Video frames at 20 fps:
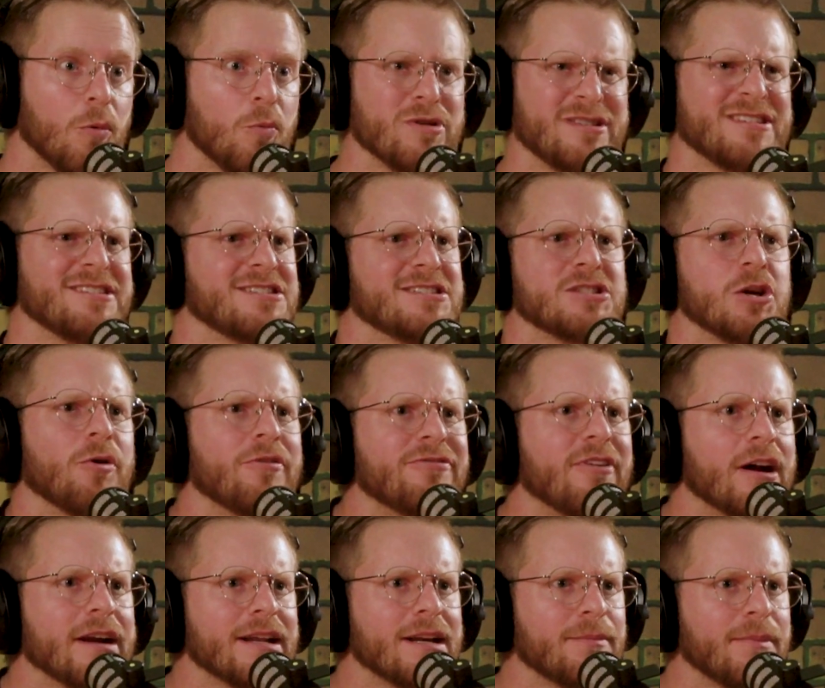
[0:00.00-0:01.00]
Which is so
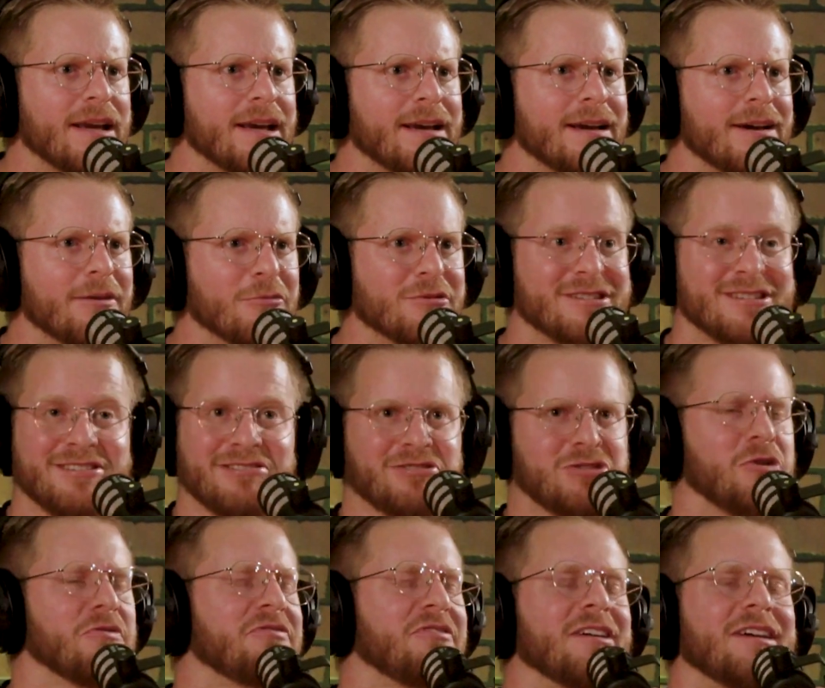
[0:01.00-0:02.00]
funny to me.
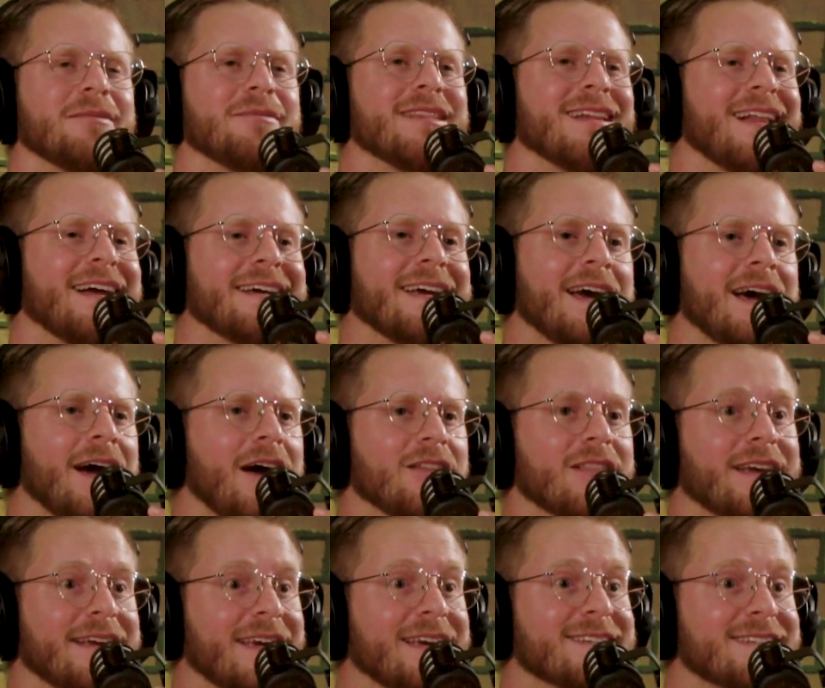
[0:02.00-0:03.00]
They're
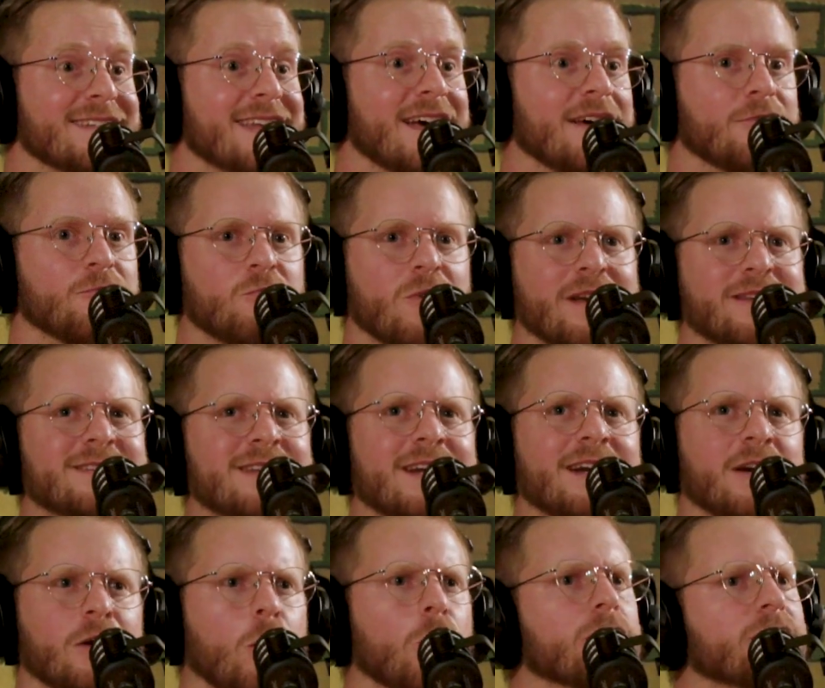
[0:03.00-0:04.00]
like, isn't it
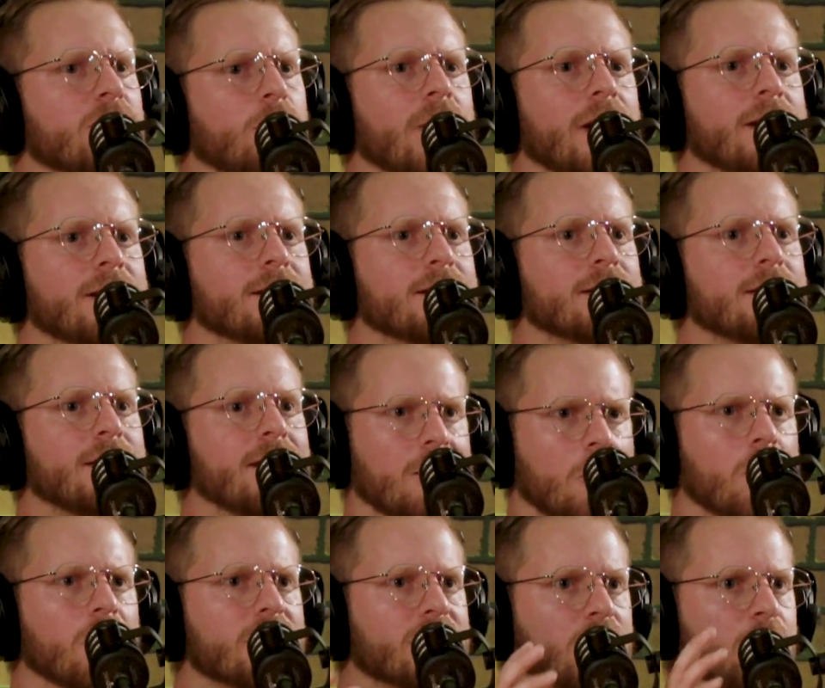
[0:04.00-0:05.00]
an earthquake?
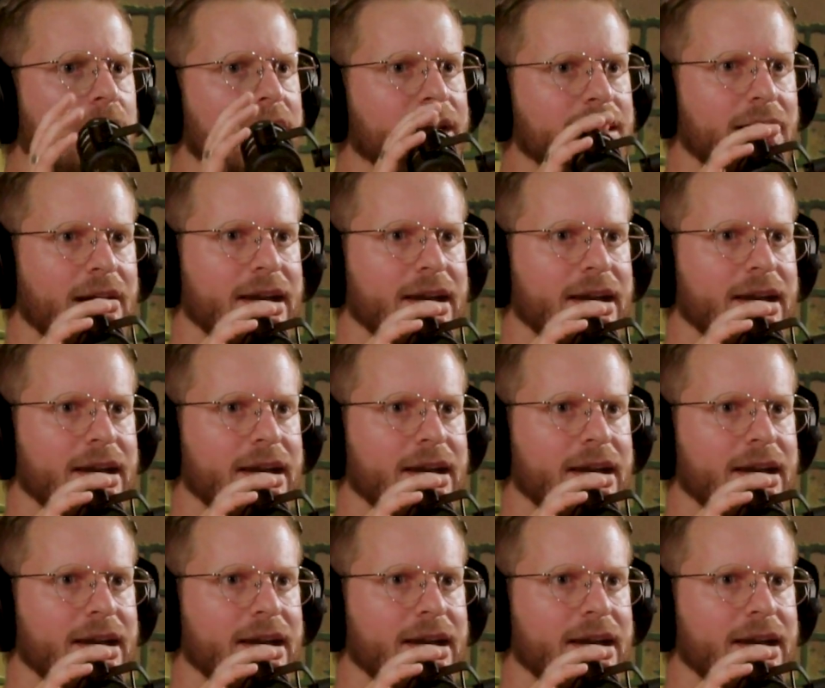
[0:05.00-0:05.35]
An earthquake